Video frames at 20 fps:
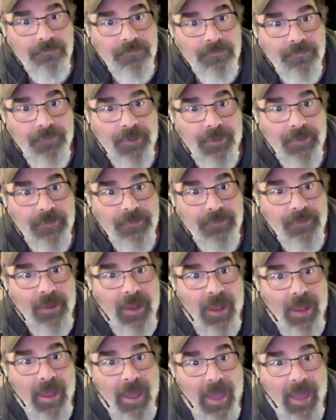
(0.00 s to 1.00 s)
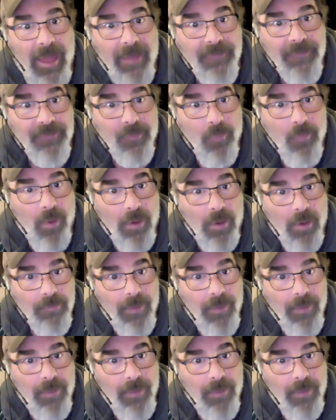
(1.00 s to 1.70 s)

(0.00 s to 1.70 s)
Then, as they walked